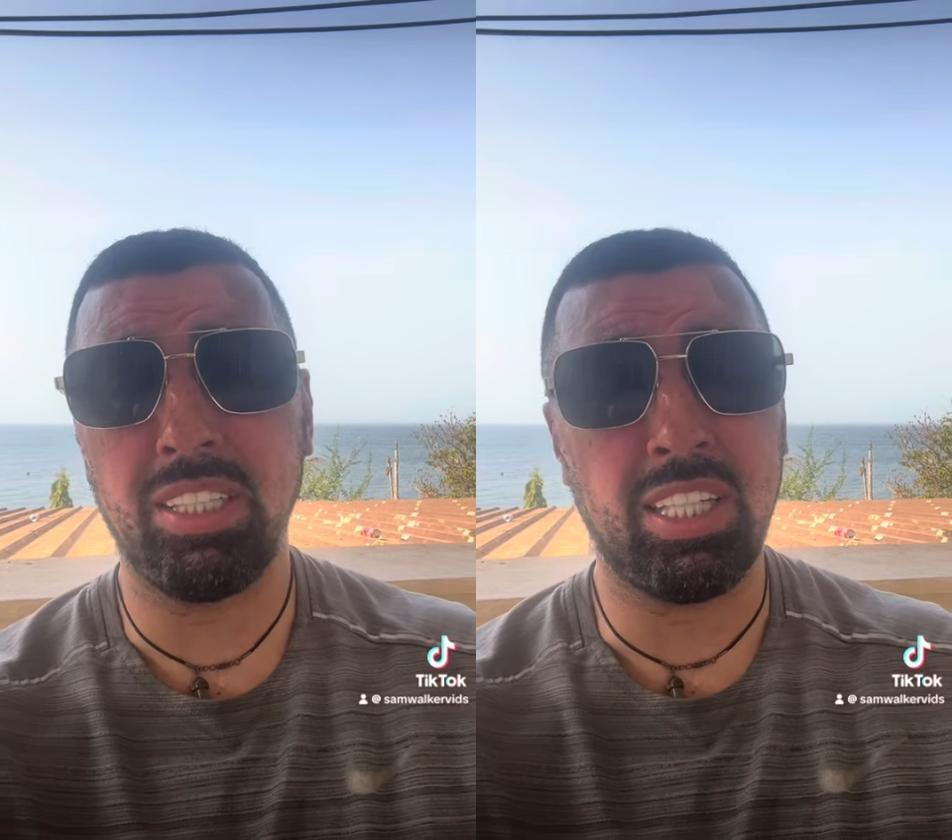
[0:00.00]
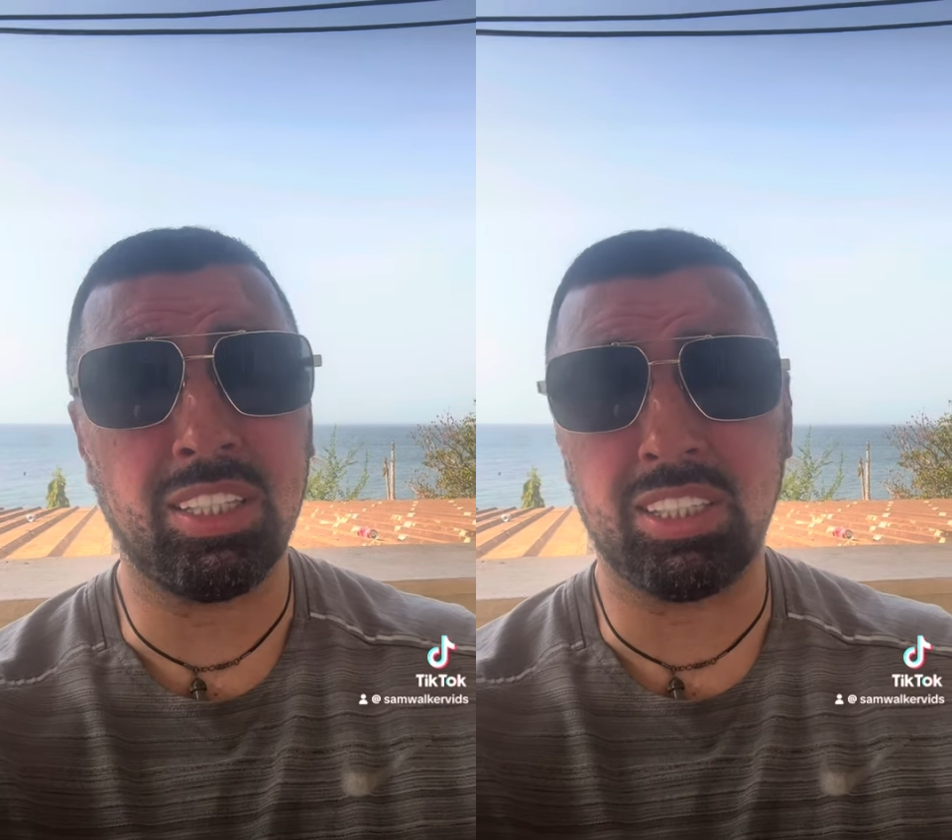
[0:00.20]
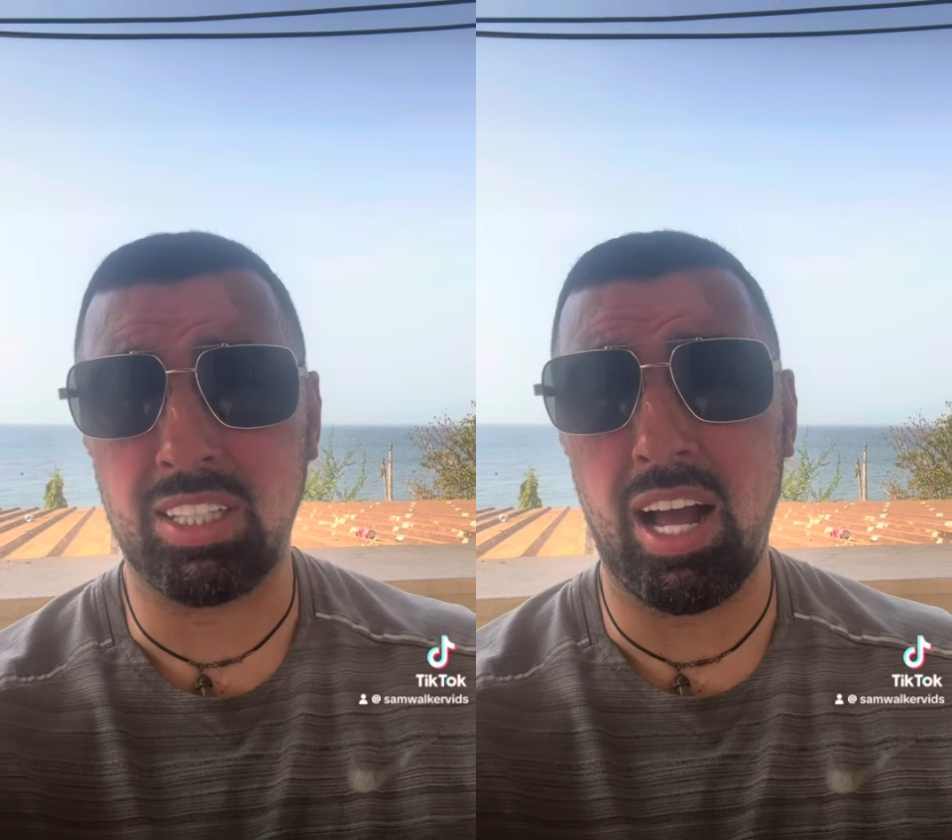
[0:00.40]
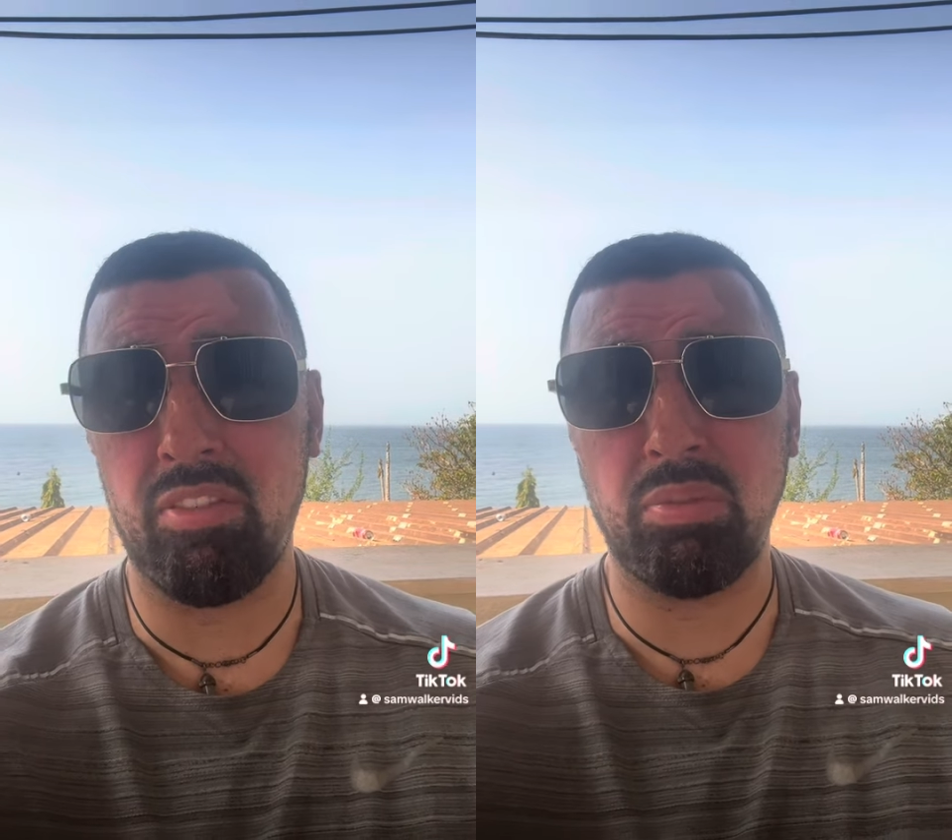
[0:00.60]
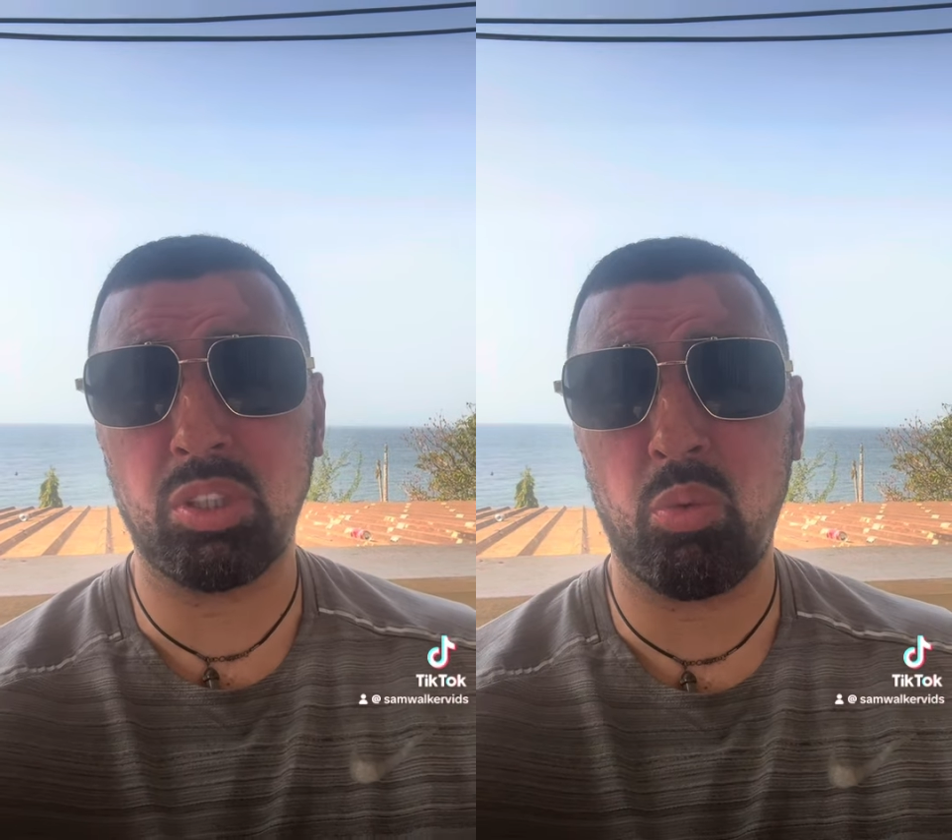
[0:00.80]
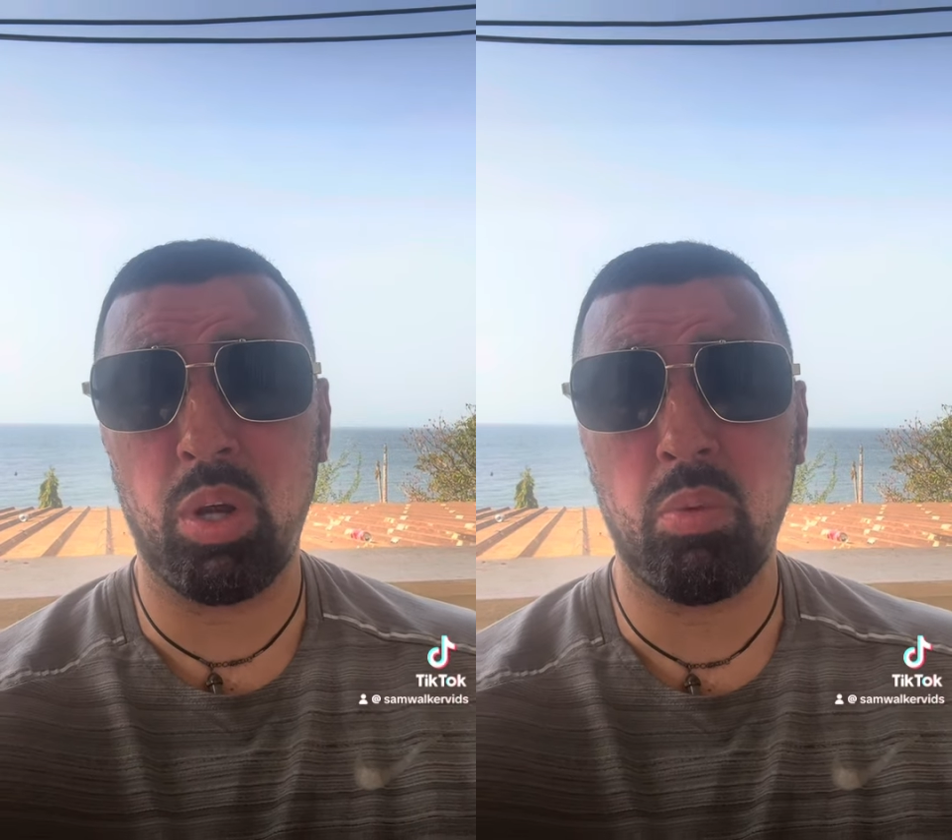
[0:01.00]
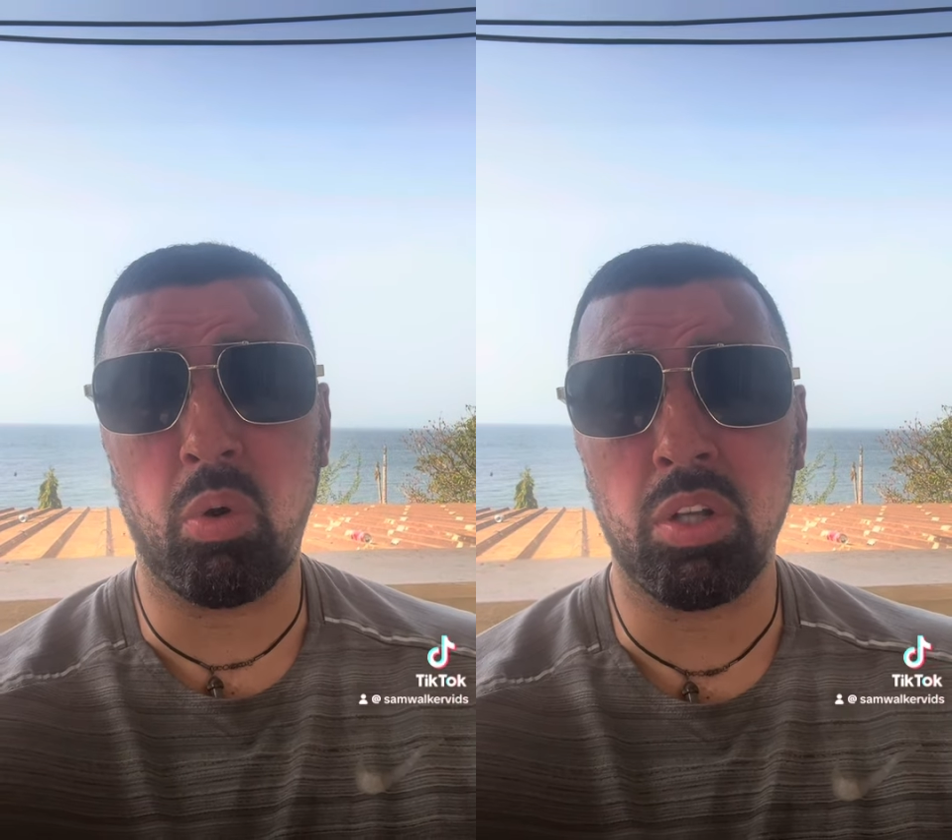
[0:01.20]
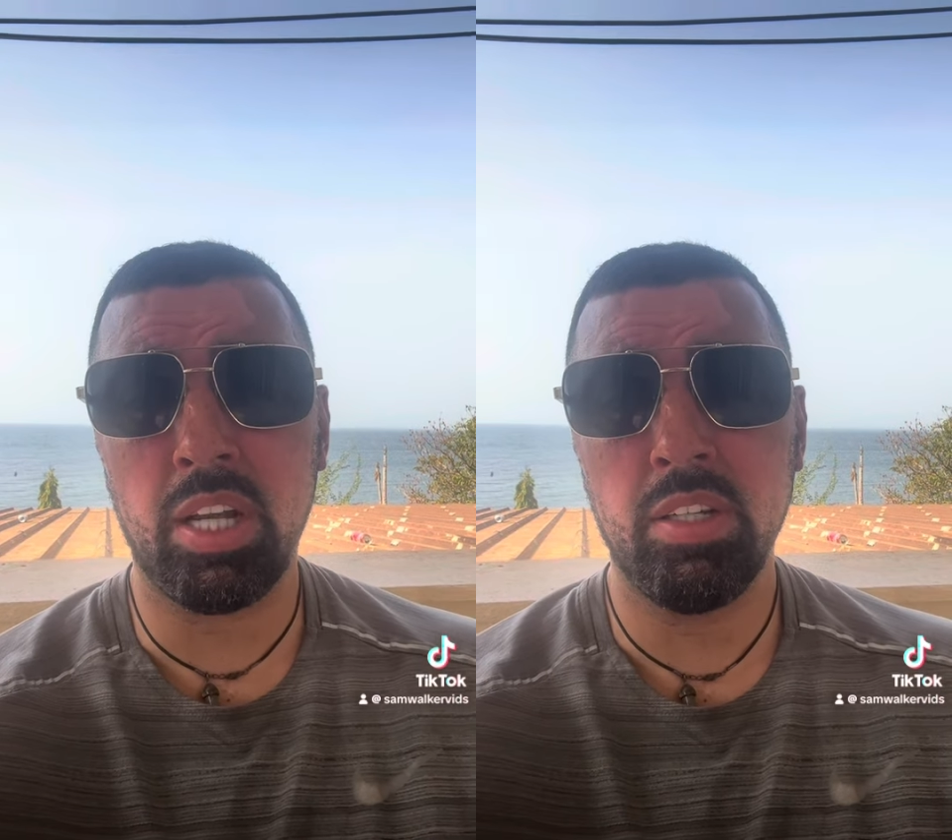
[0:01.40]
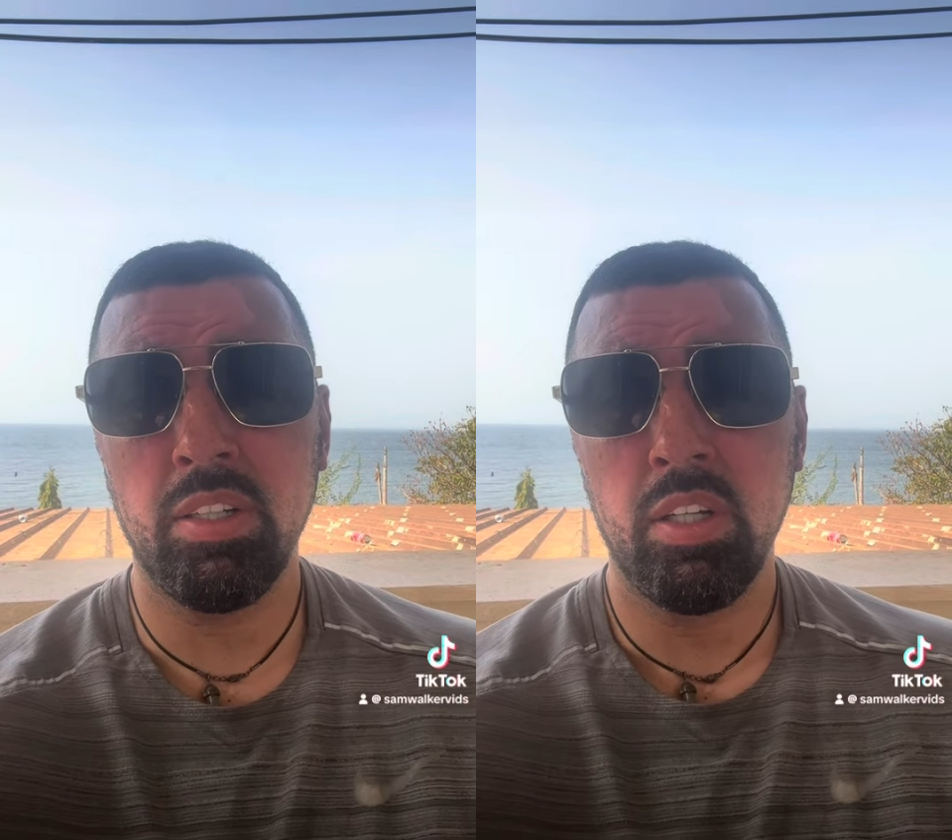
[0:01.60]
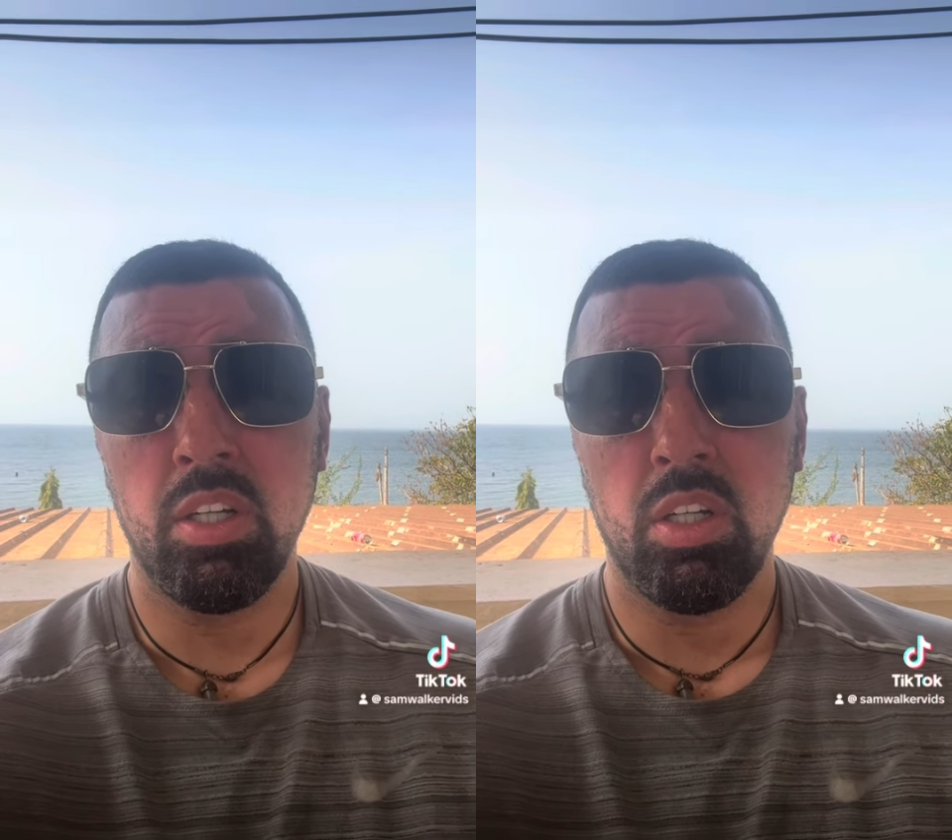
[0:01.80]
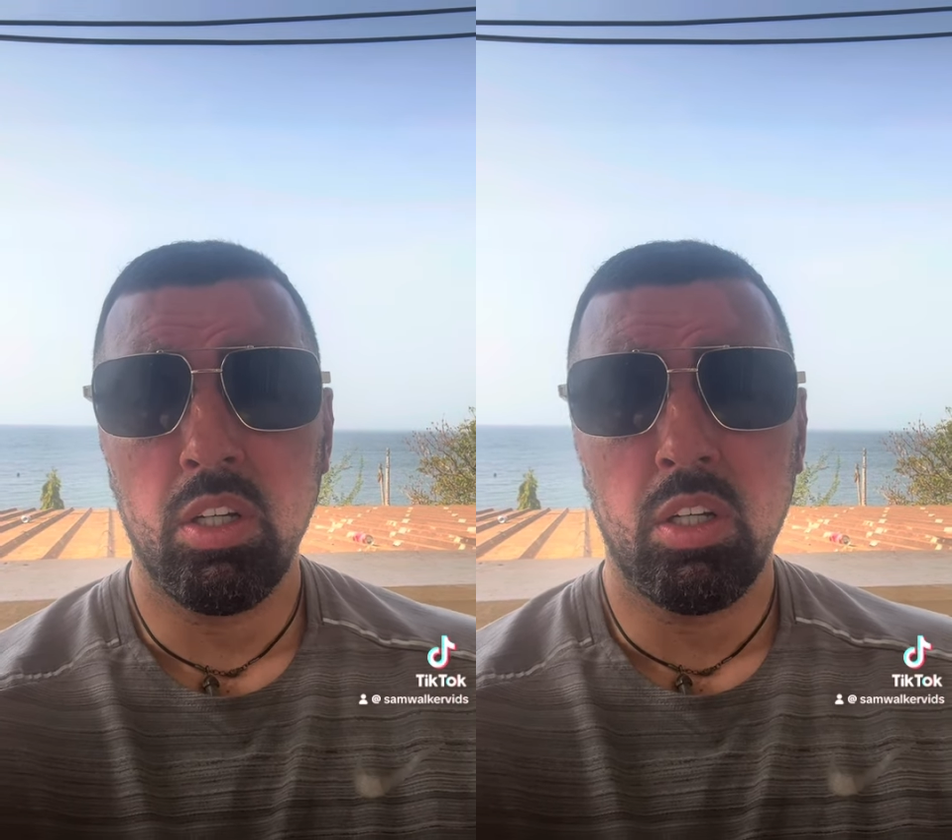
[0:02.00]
is you start from square one again.